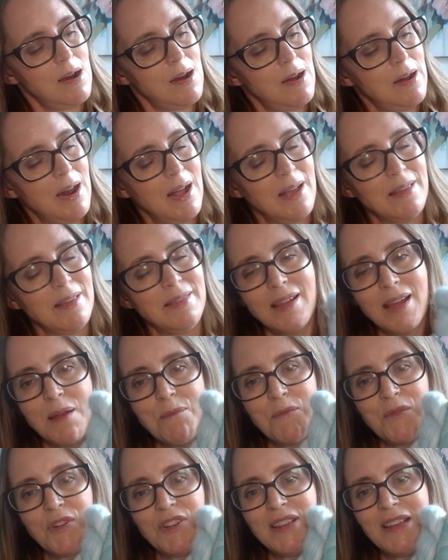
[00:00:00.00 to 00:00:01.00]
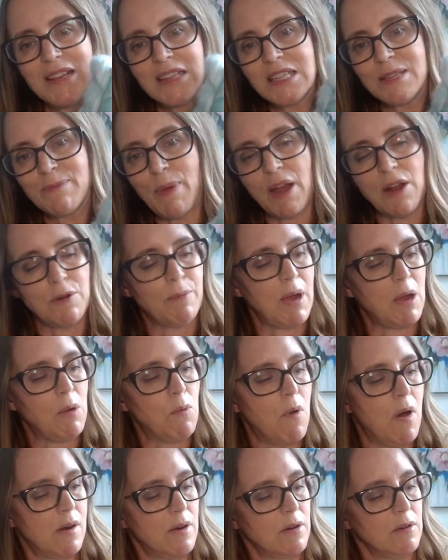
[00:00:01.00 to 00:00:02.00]
I think I'm really inspired by
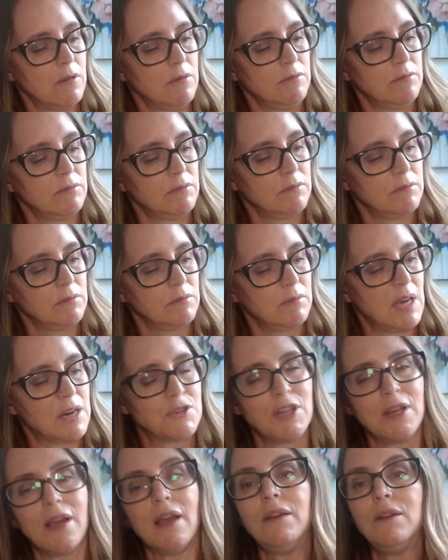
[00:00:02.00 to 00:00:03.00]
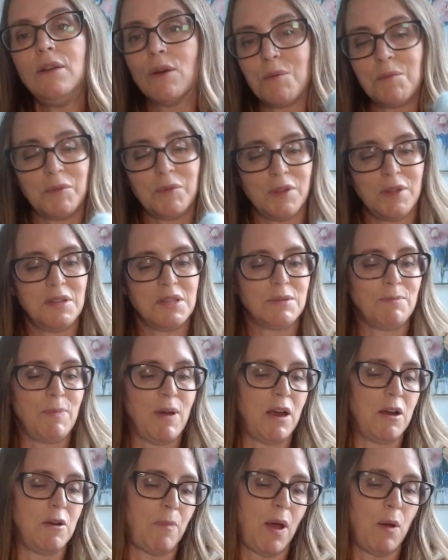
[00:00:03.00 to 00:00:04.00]
water. Actually, I know I'm really
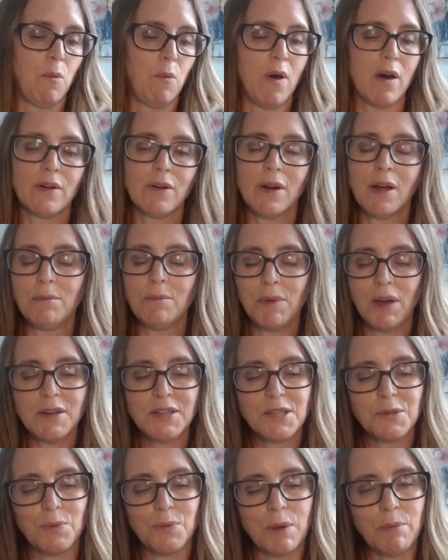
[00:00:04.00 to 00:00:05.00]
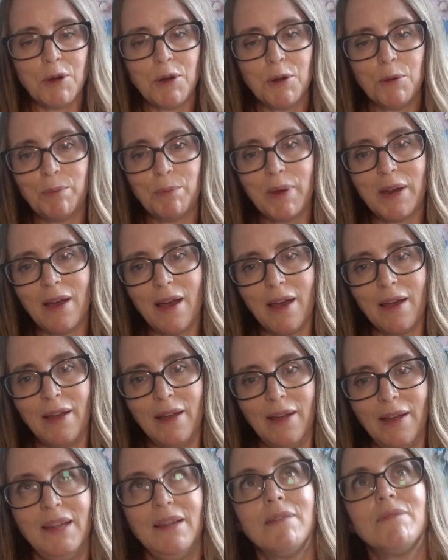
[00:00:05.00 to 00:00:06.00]
inspired by water. I'm not a swimmer, but
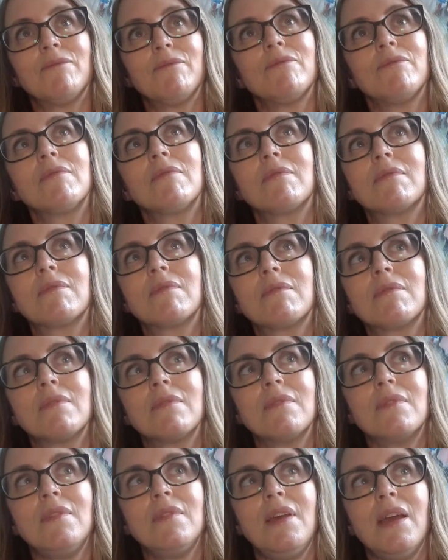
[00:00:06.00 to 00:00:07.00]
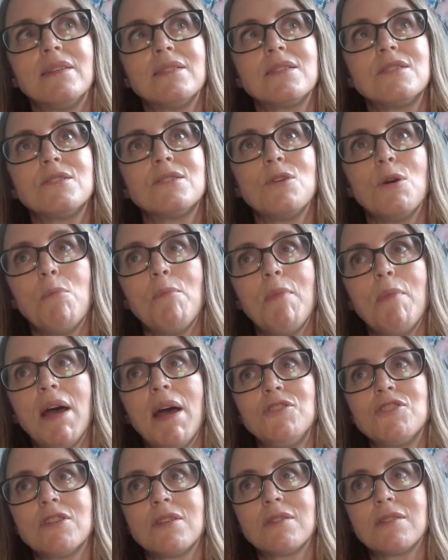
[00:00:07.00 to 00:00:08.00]
I get so
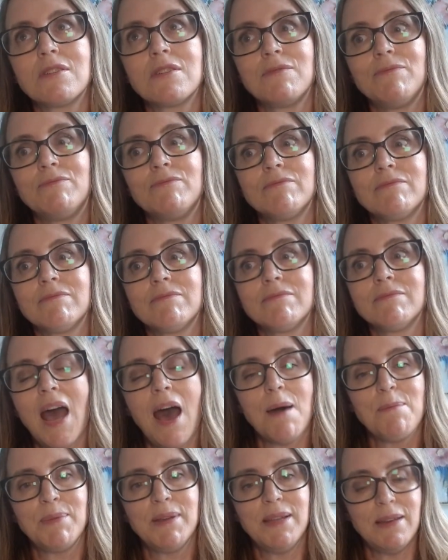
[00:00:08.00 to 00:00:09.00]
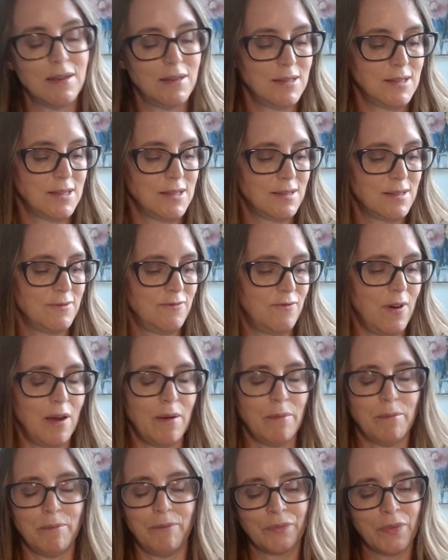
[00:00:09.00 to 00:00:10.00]
much happiness
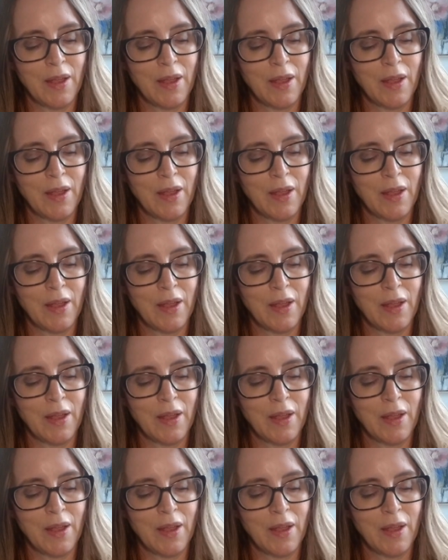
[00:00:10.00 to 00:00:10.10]
from